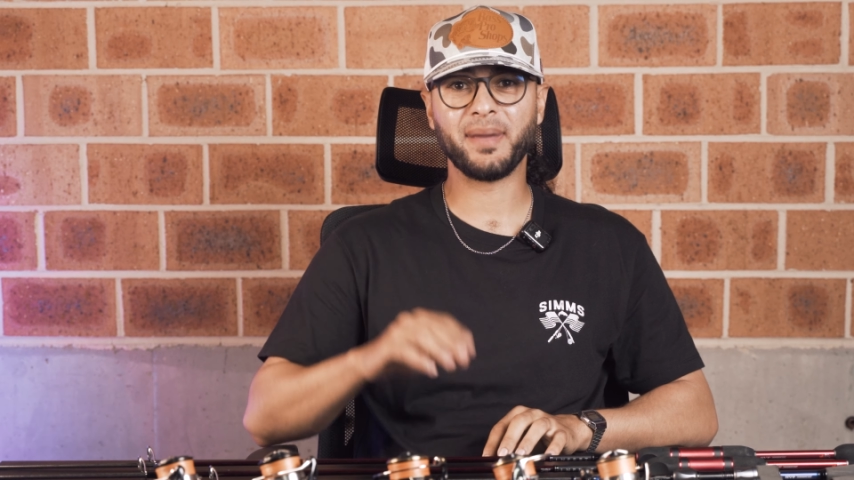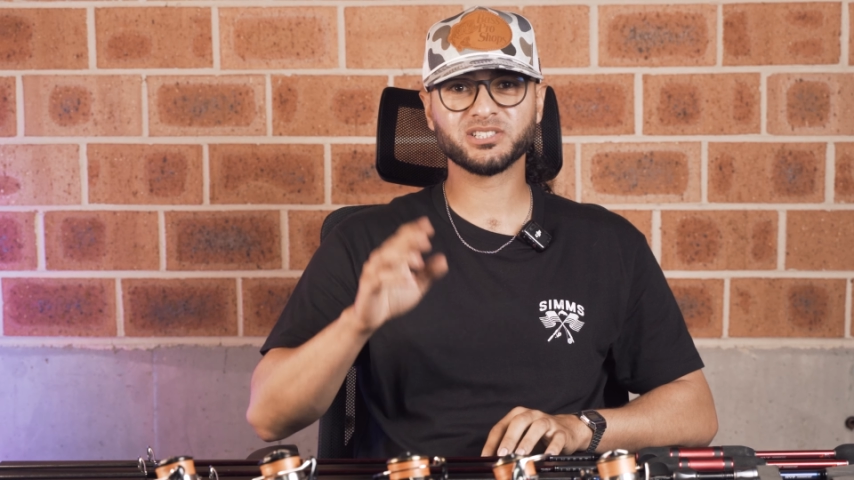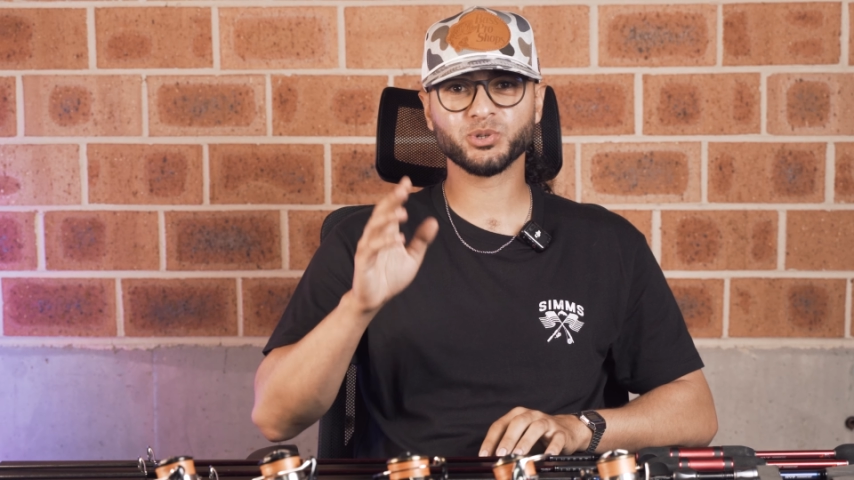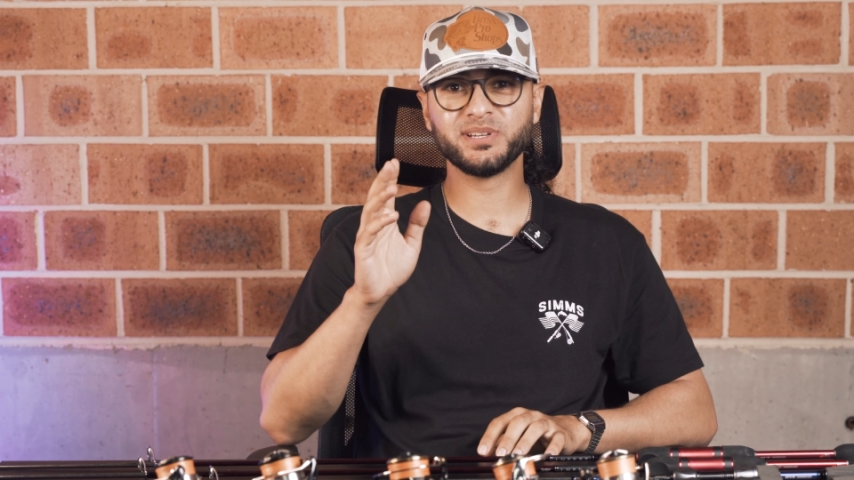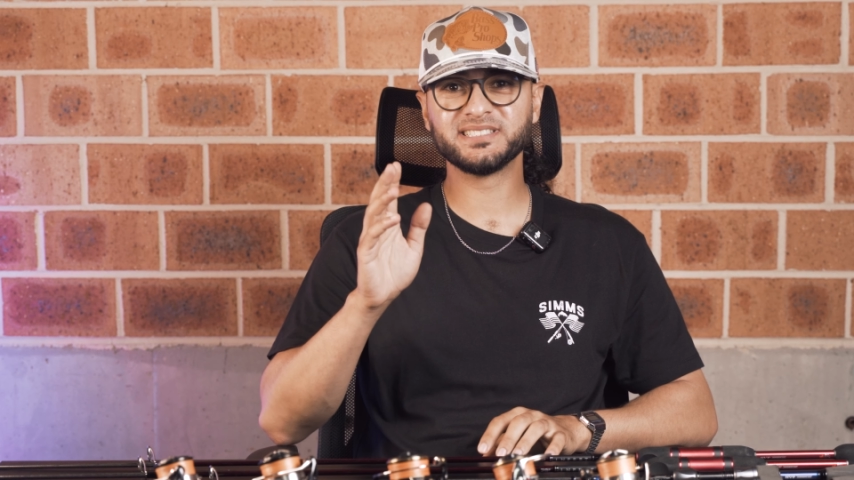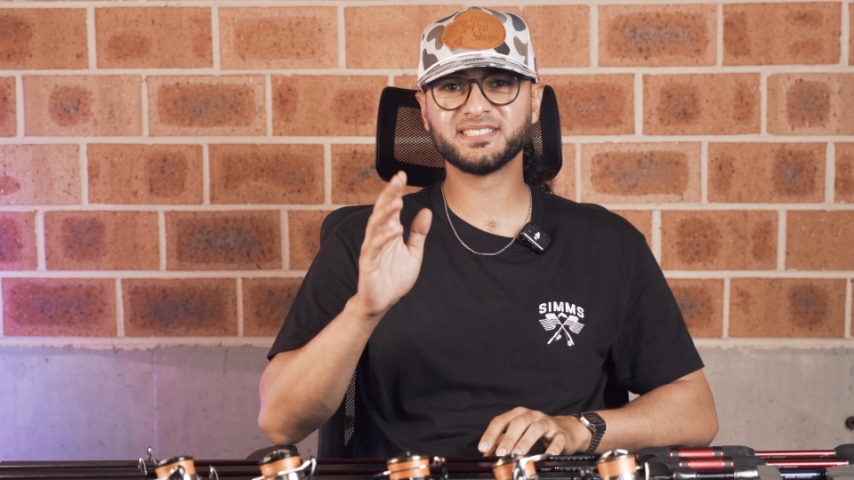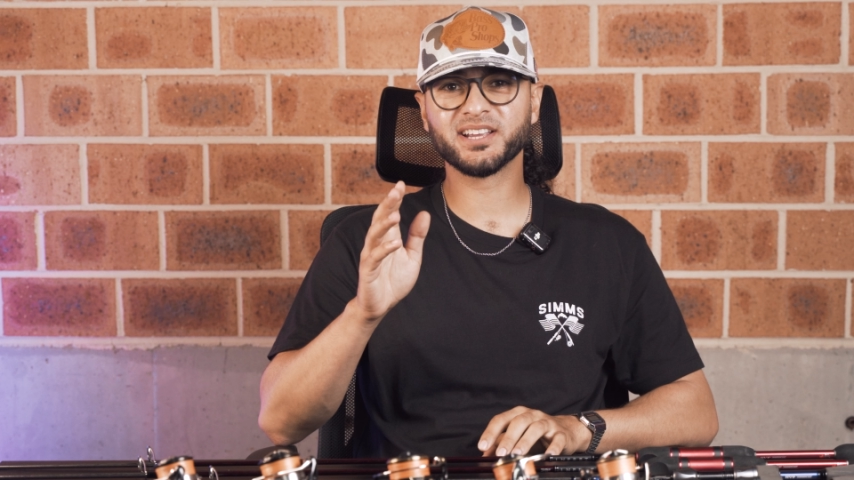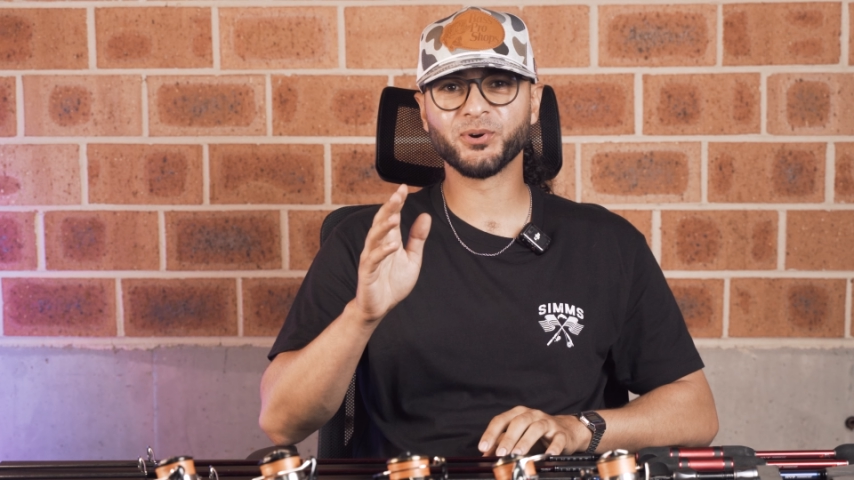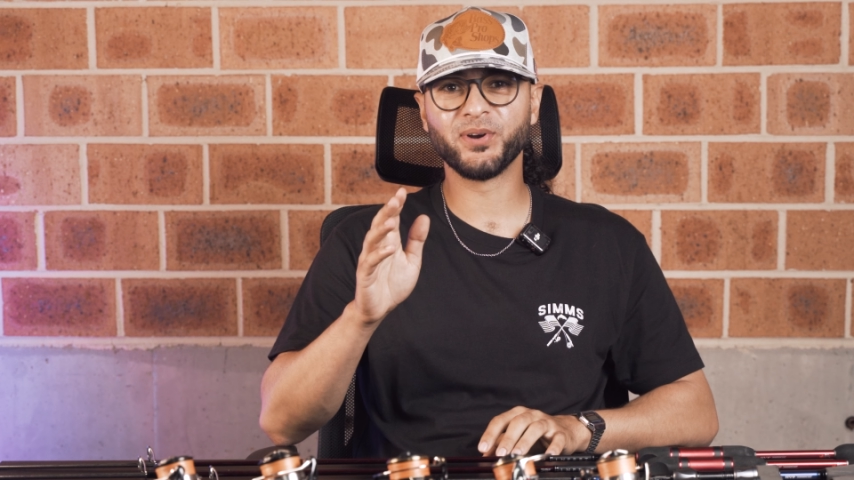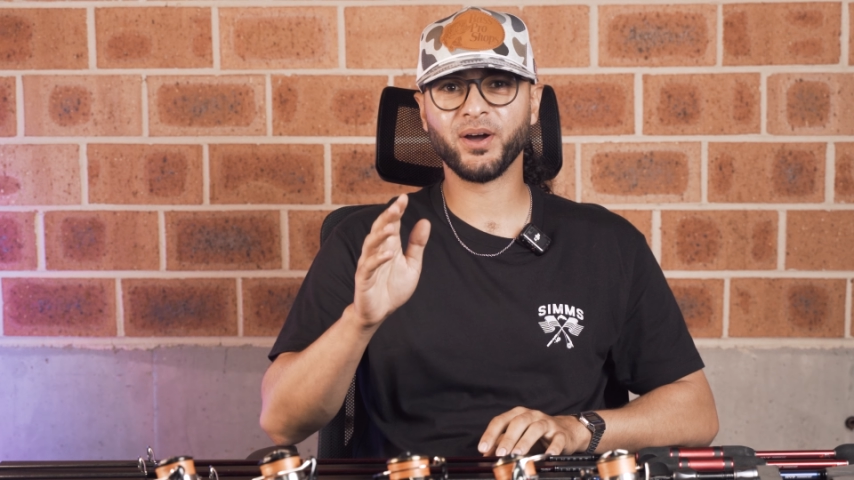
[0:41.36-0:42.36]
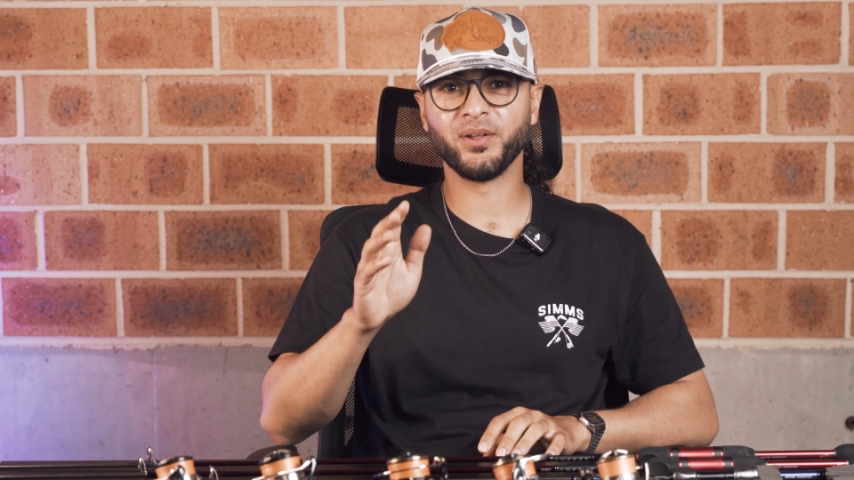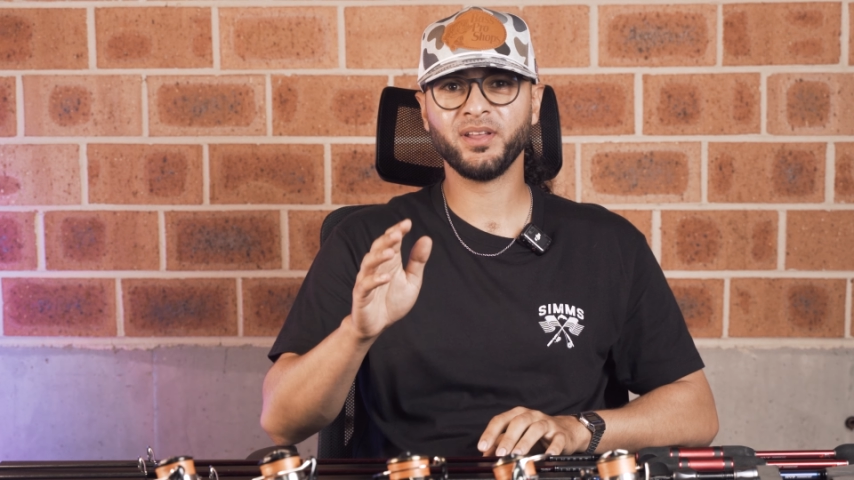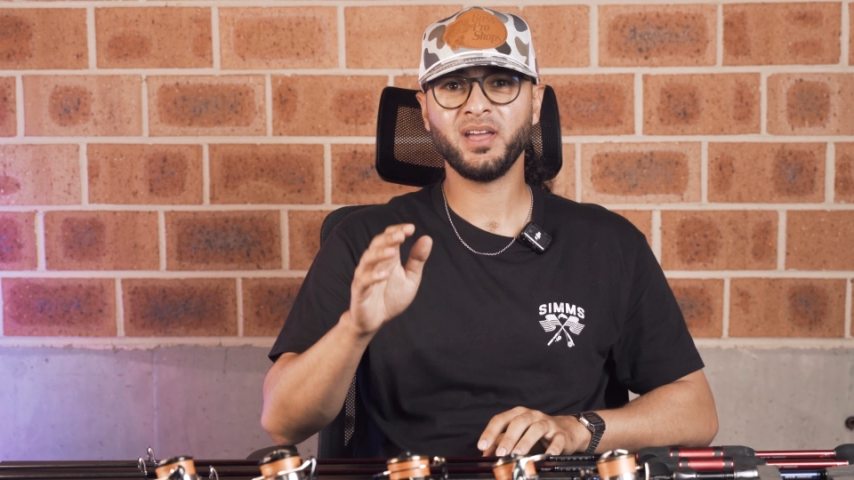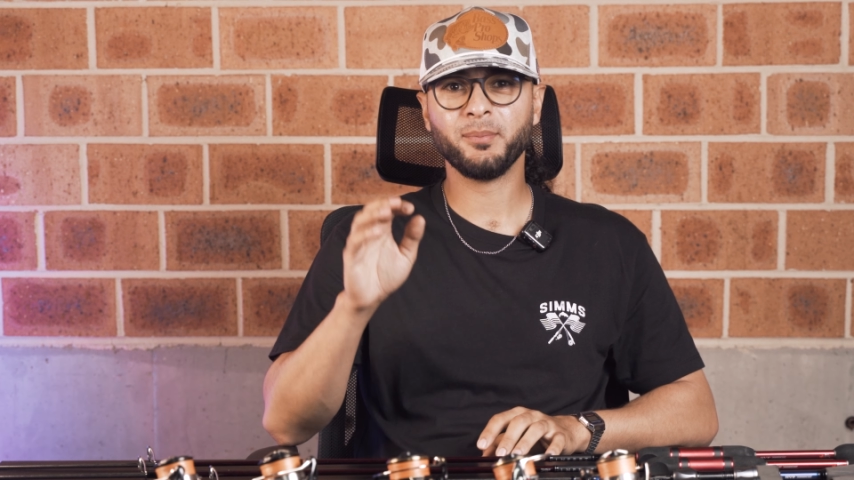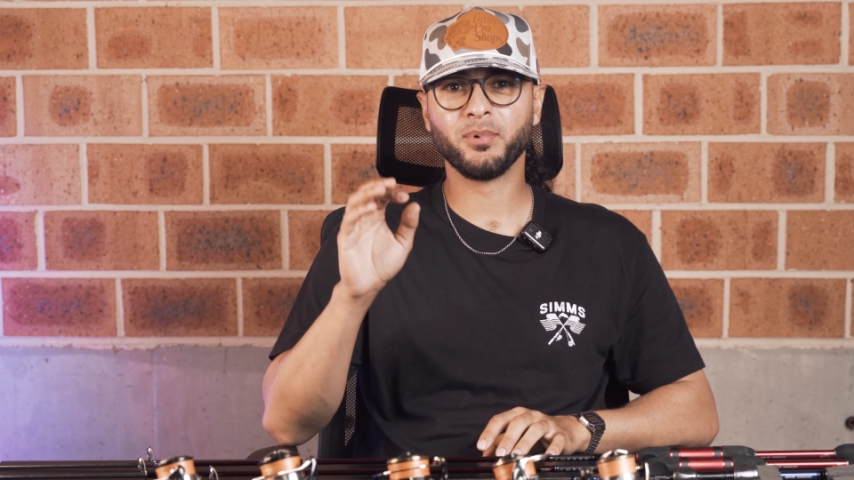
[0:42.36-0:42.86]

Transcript: make sure you stick around,